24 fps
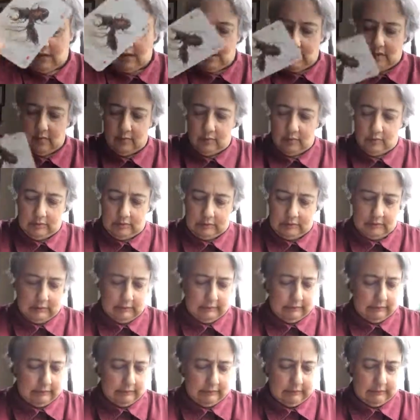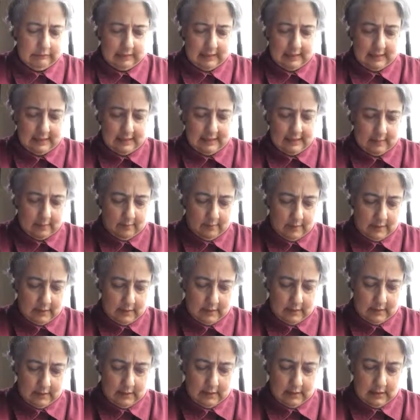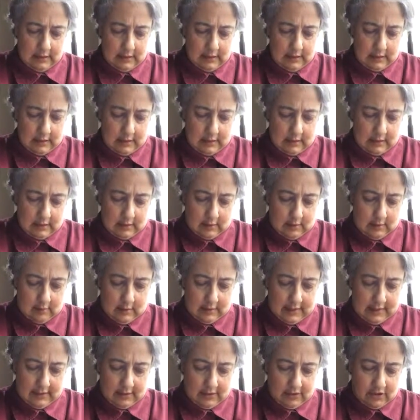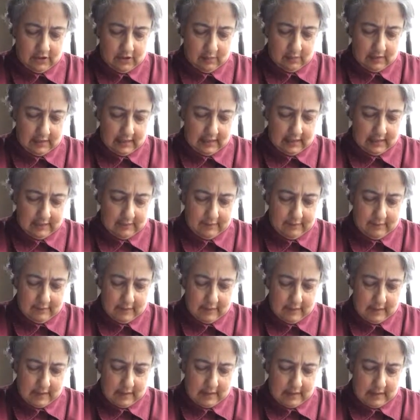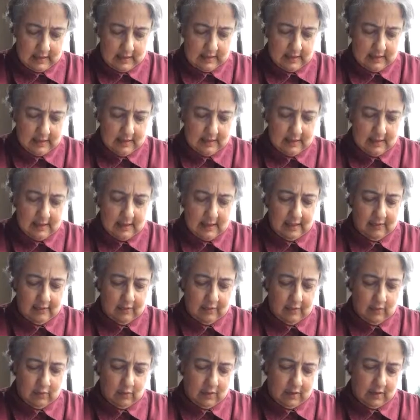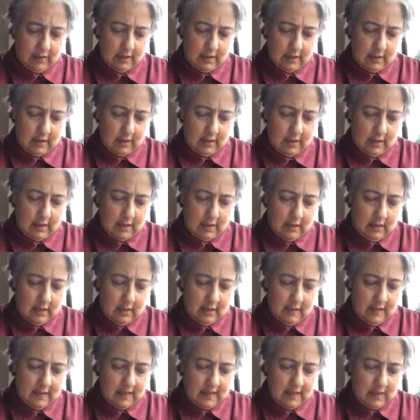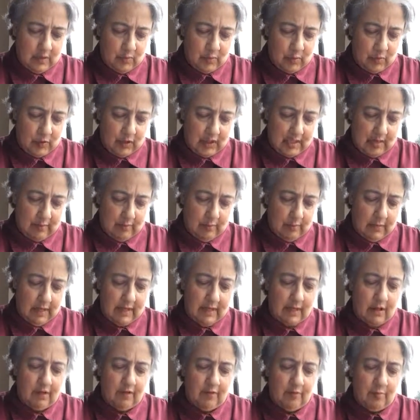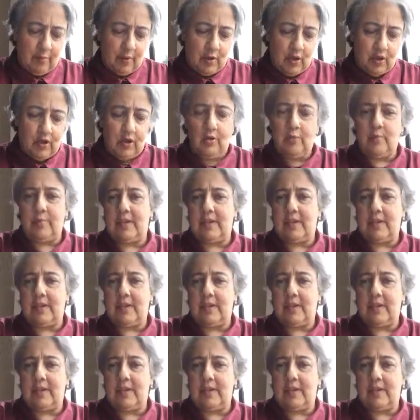Horrible. Ugh, hate them. What else do we have? This is the lovely one. Uh, this is pretty. Mother of Pearl